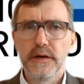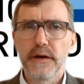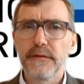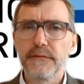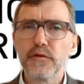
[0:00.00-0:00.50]

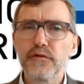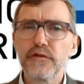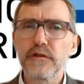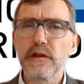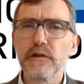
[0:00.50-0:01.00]

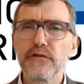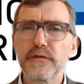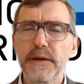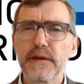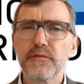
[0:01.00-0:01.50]
unfortunately
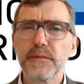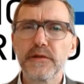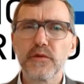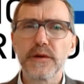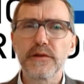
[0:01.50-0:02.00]
lost
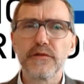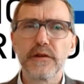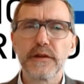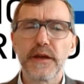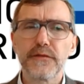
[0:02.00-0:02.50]
management quite
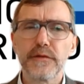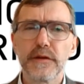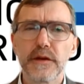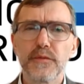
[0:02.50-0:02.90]
early after the